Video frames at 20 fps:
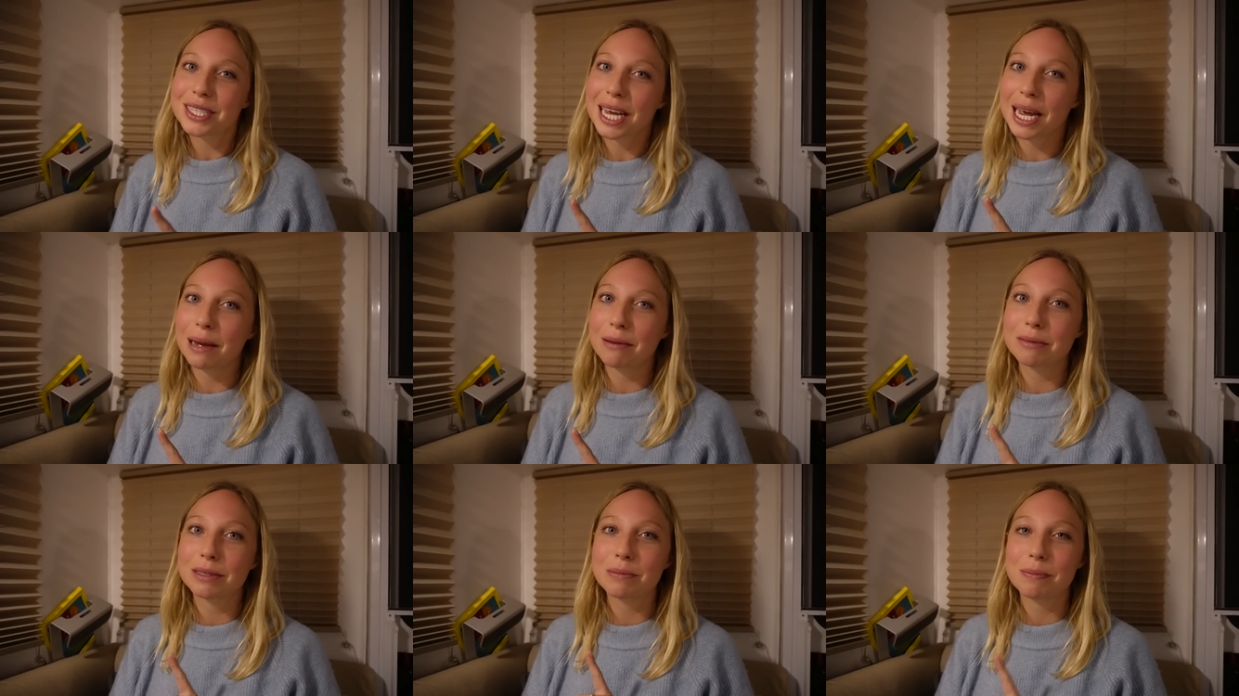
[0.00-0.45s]

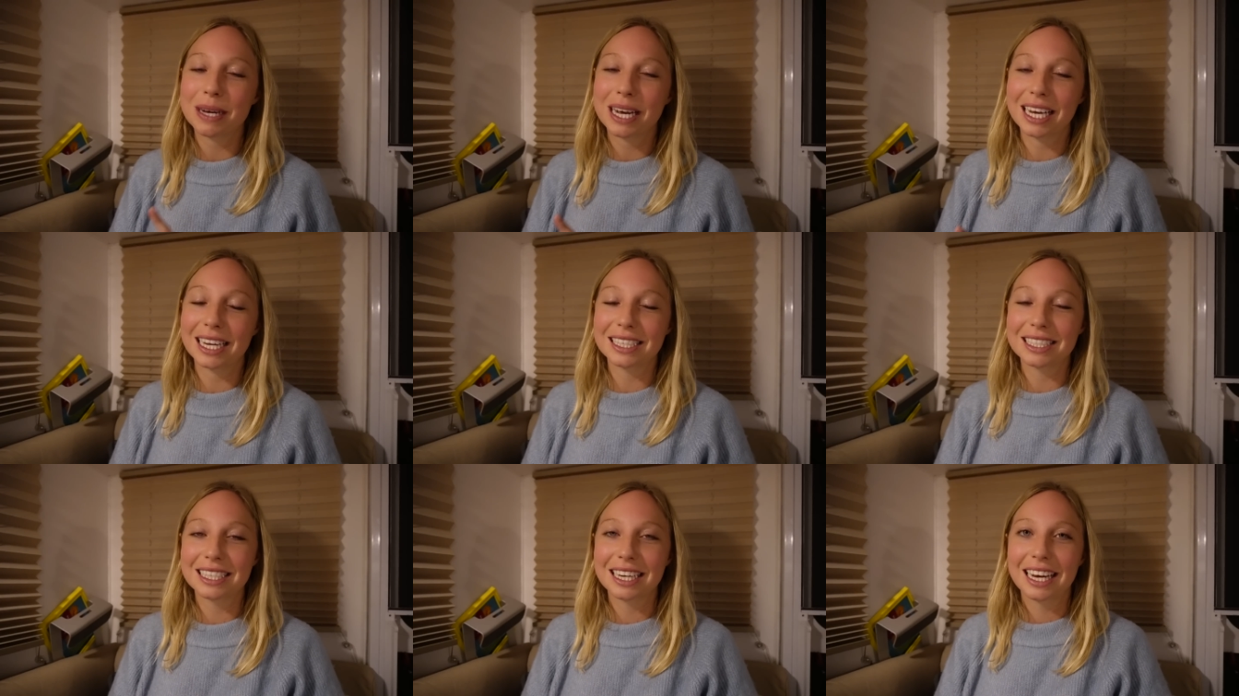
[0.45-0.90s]
games
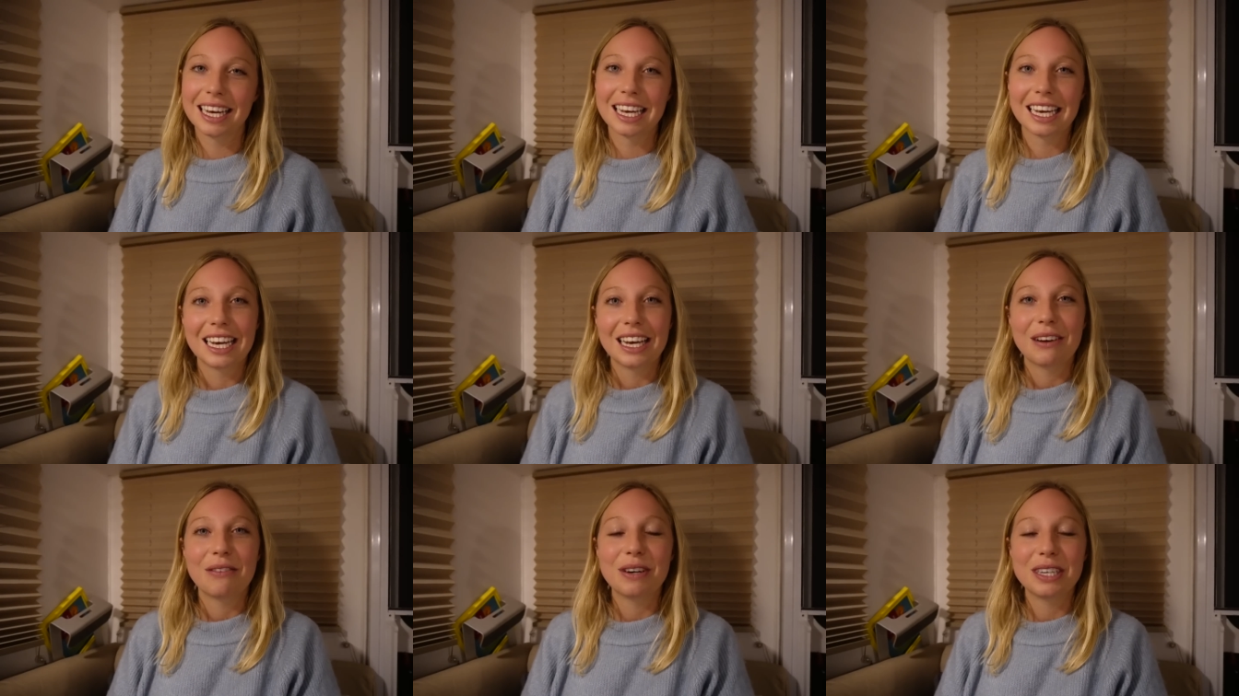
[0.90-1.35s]
because
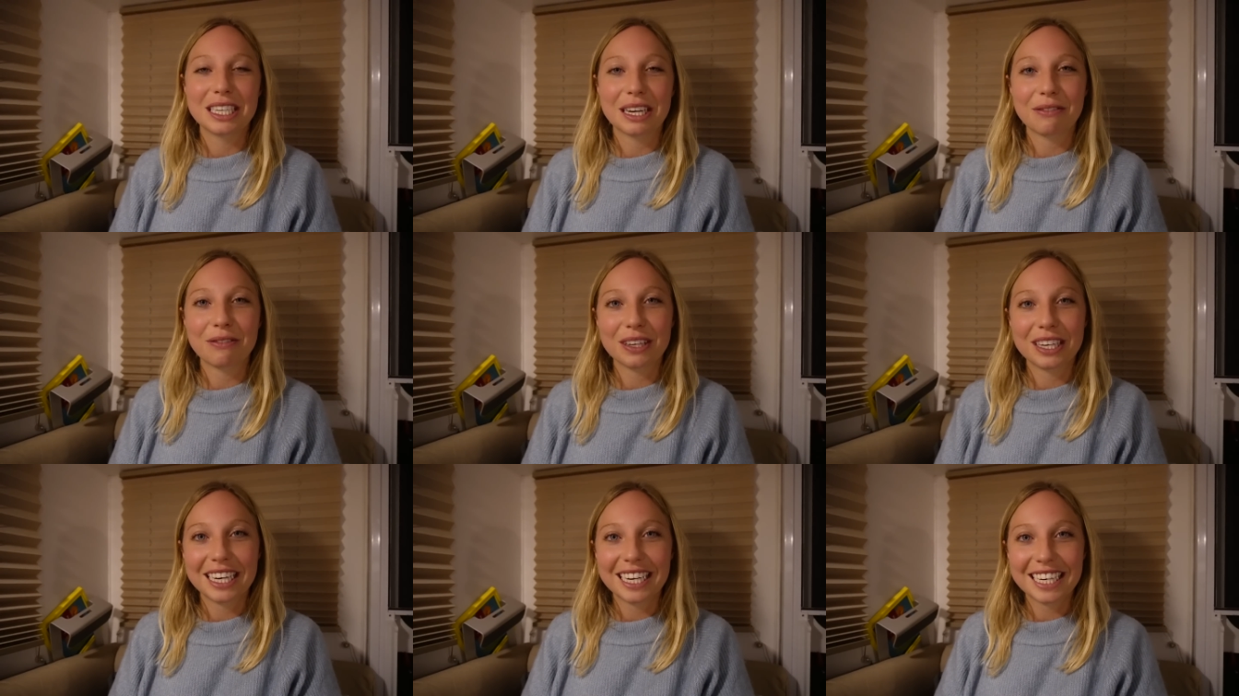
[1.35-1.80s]
we
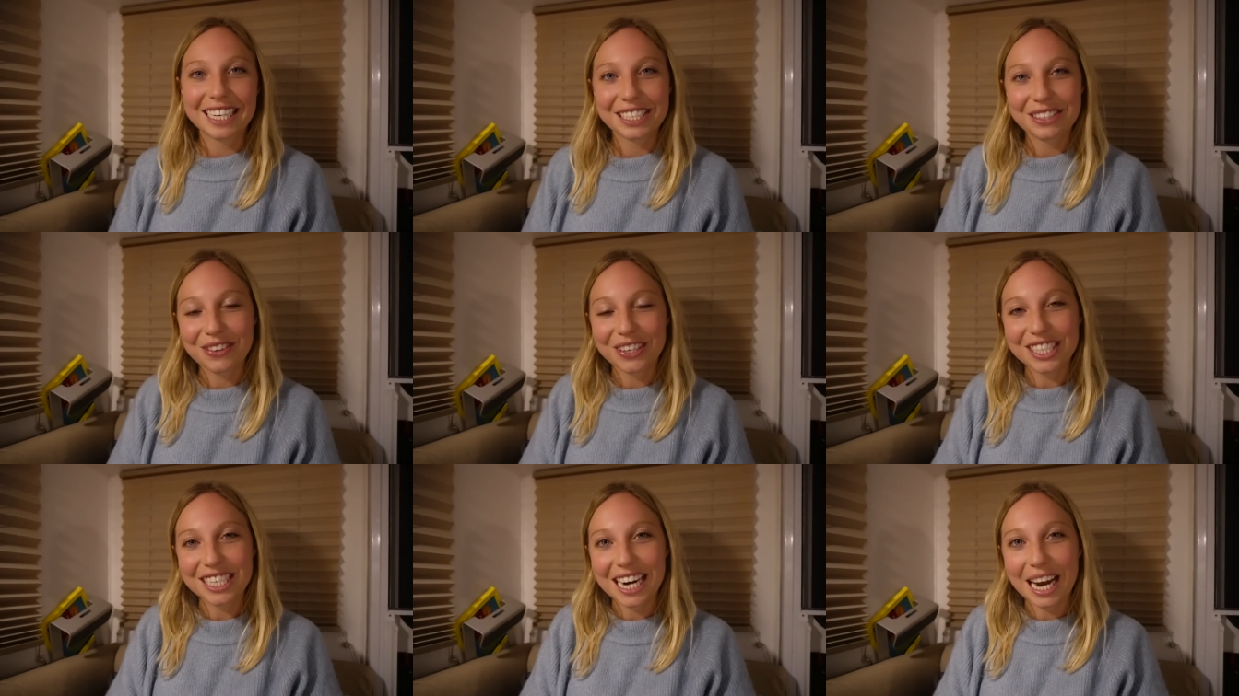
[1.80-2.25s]
definitely need to
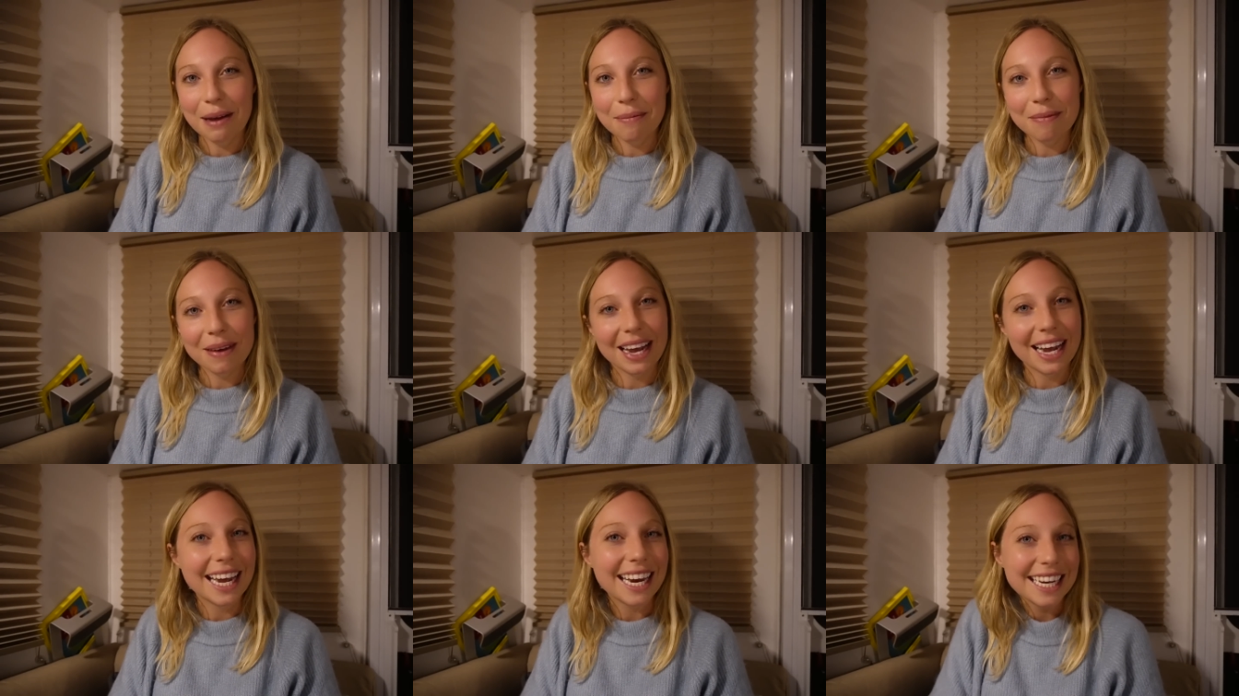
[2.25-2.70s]
switch it up,
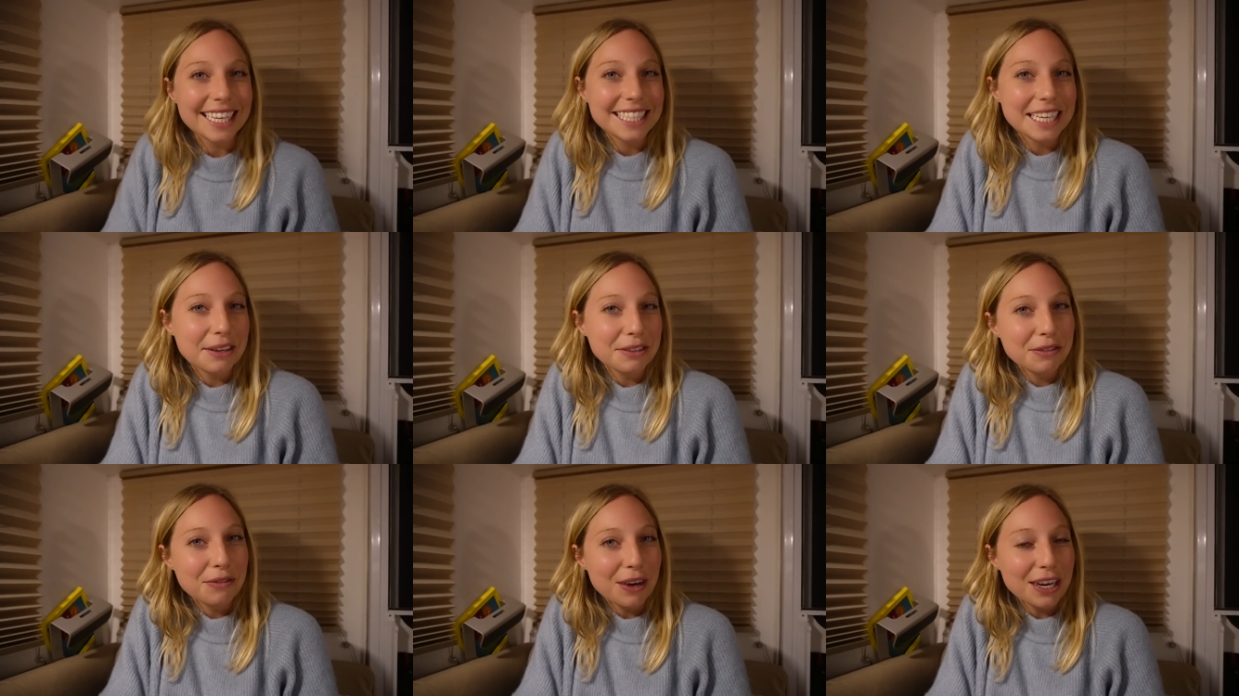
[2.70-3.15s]
and it
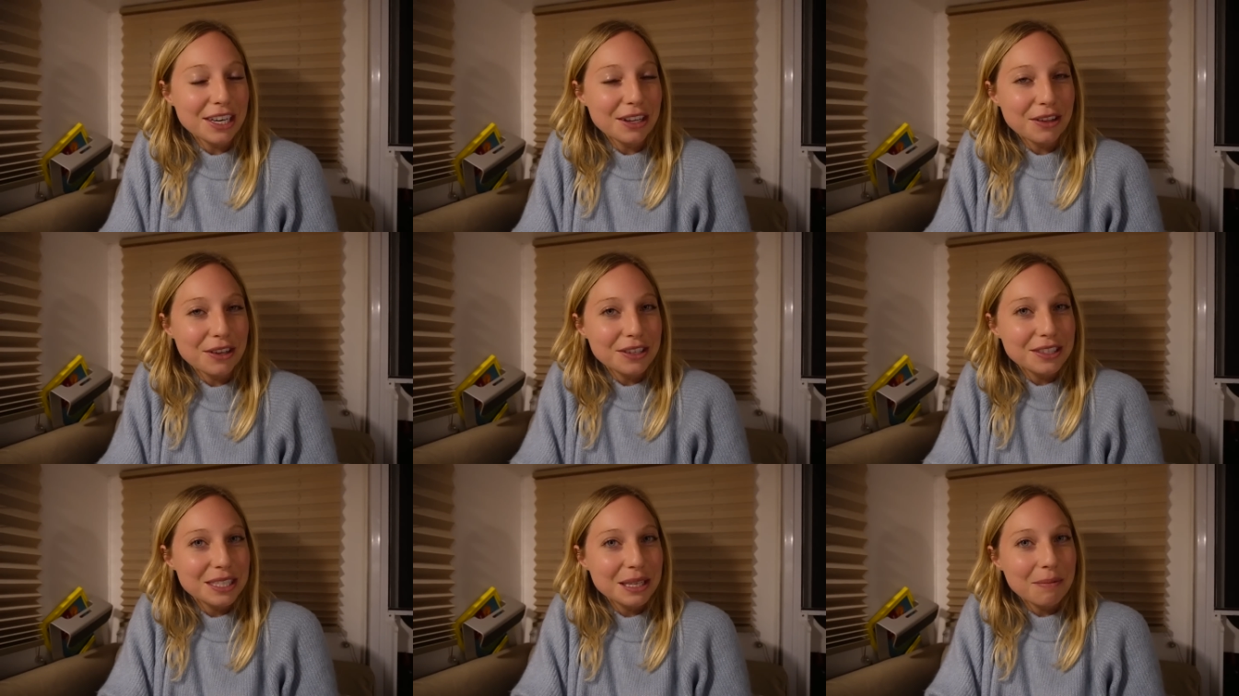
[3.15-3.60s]
sounds fun to
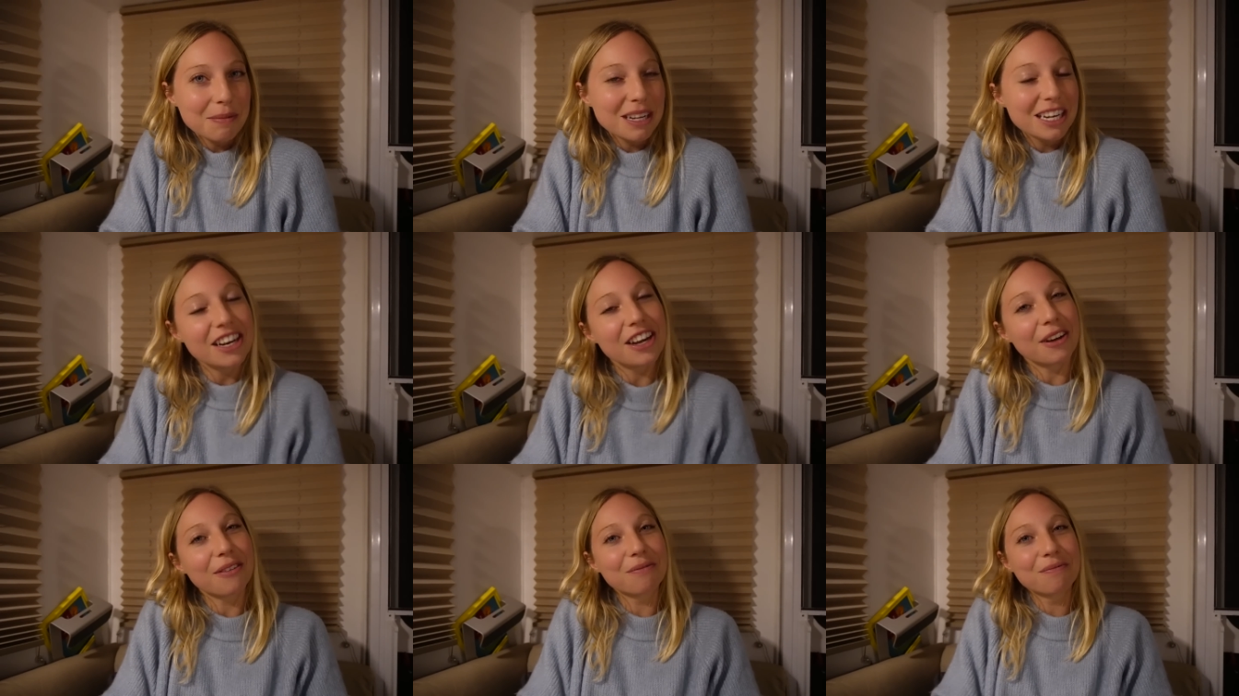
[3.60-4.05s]
learn something
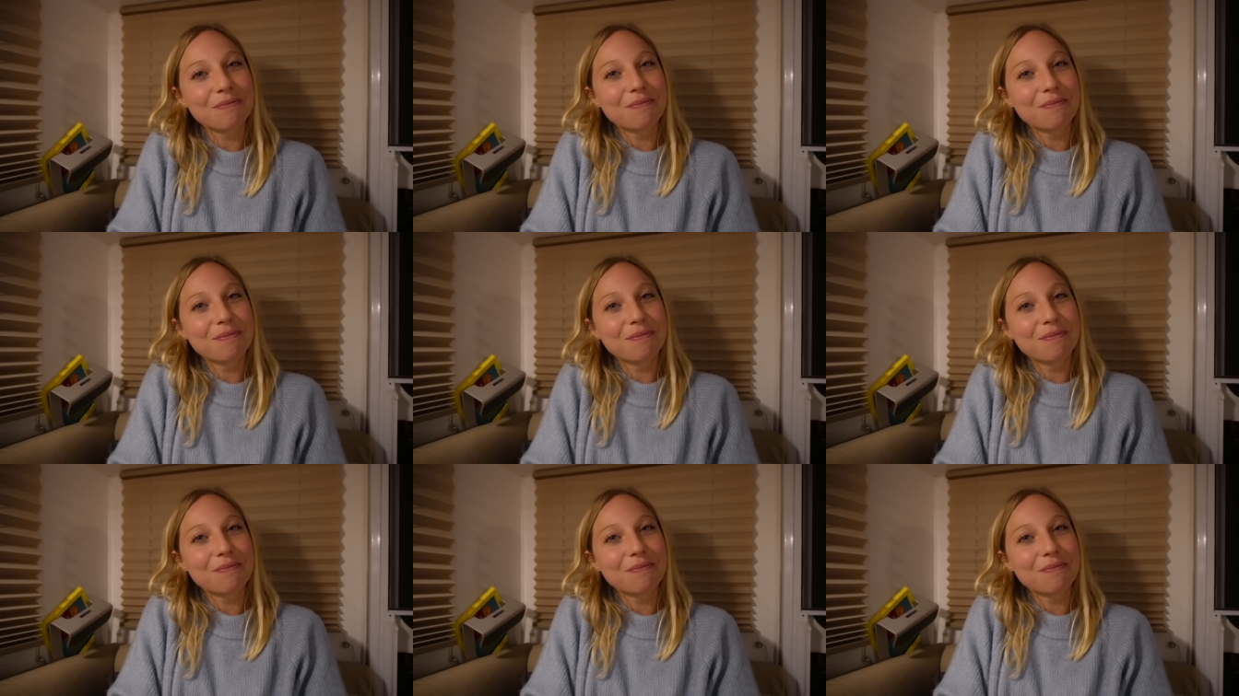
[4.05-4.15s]
new.